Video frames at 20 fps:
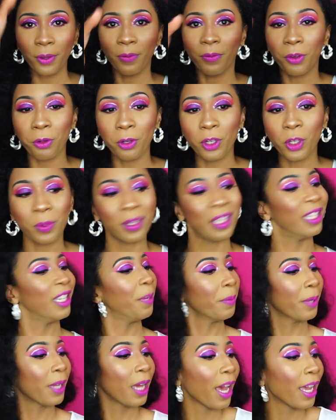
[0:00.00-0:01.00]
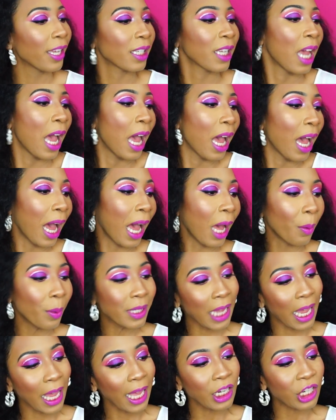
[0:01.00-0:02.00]
viewers. What's up, guys? I
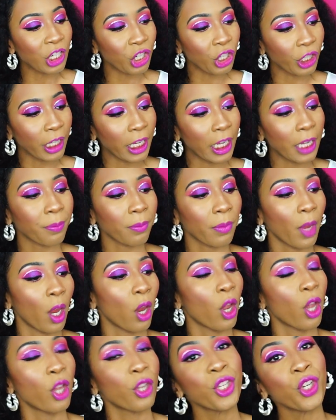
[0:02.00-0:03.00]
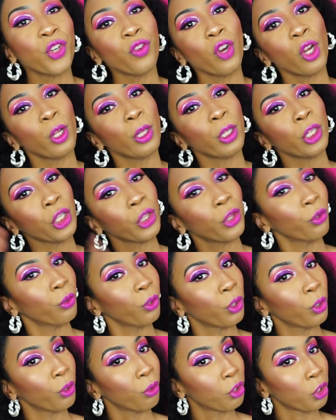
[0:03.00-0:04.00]
was actually scrolling
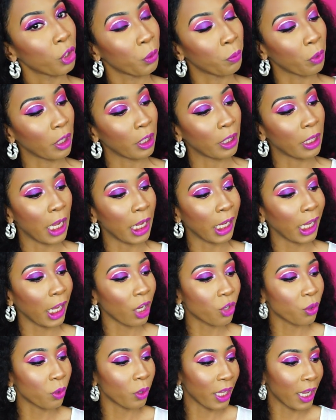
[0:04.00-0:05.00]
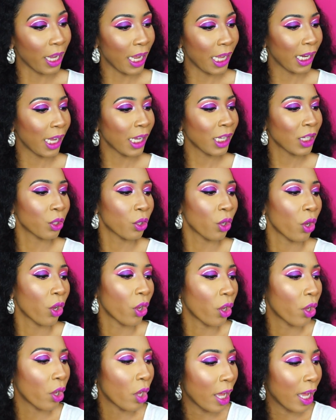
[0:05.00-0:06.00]
through YouTube one day casually, and I
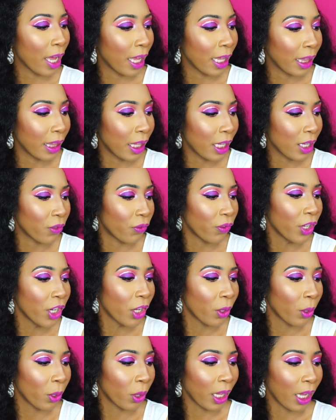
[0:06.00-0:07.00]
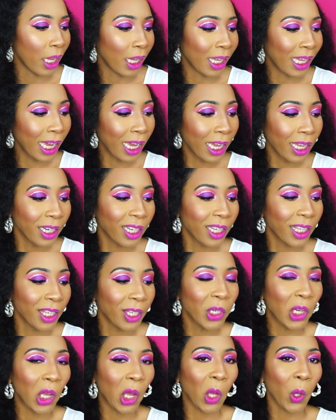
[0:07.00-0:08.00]
saw this video that kind of,
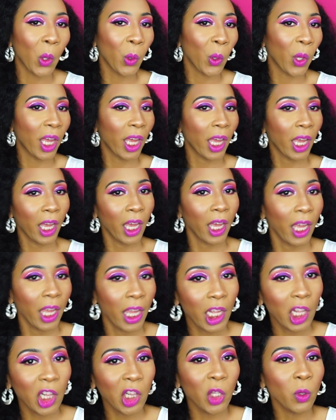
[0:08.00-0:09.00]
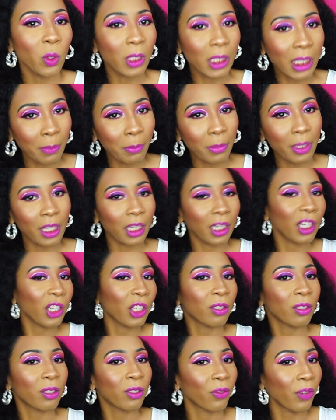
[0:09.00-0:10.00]
you know, includes some of your
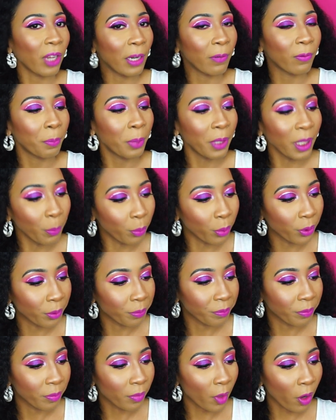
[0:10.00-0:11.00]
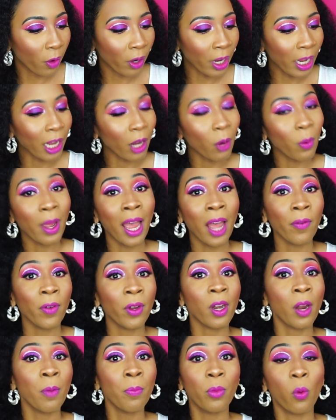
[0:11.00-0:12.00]
girls' favorite people. All right, I don't have
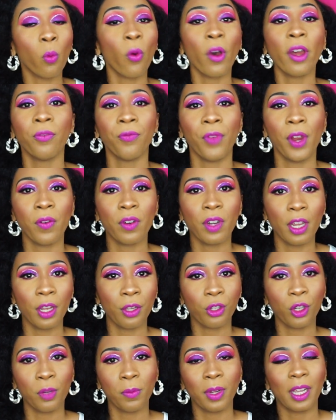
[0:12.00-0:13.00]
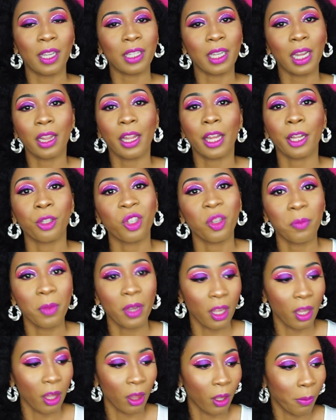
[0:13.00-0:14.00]
a number one favorite dancer because I like too
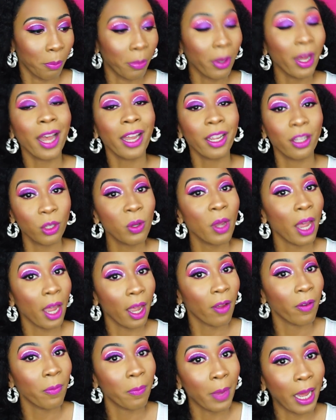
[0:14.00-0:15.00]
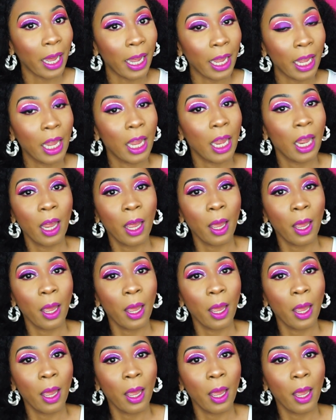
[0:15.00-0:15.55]
many of them, but I do have my